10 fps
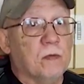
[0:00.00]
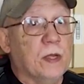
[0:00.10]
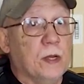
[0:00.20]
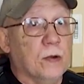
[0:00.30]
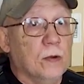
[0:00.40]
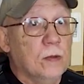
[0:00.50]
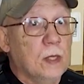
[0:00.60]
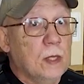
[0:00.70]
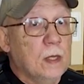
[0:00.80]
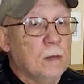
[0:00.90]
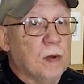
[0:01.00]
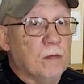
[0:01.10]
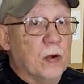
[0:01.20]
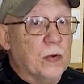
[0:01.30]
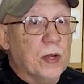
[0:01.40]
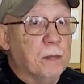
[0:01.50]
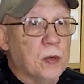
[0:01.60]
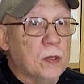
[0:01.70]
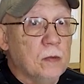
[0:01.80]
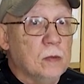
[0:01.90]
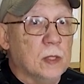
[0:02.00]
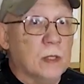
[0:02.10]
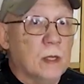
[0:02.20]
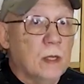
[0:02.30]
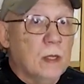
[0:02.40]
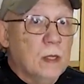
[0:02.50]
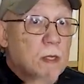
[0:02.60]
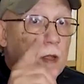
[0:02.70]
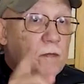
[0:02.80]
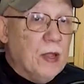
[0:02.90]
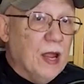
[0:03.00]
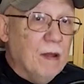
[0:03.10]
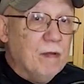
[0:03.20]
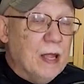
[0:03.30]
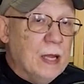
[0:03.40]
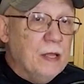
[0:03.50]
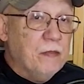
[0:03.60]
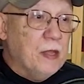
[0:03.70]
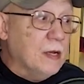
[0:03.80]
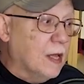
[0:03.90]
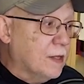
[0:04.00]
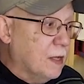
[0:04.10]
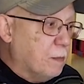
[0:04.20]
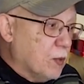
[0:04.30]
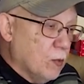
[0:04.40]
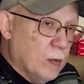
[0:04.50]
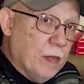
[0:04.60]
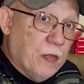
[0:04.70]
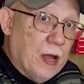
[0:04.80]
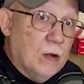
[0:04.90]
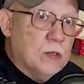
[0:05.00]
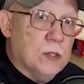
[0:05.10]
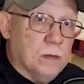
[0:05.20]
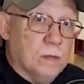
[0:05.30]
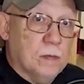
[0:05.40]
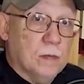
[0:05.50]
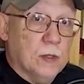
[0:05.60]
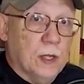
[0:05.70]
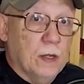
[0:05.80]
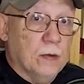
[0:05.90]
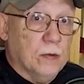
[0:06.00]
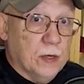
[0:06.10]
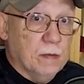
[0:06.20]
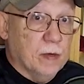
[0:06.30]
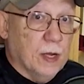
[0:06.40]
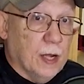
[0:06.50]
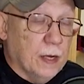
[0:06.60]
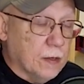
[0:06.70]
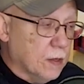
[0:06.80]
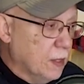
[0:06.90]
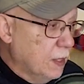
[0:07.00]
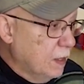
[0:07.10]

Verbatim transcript: video, but very important one. If you have anything like the Pro 1000, okay, or even higher,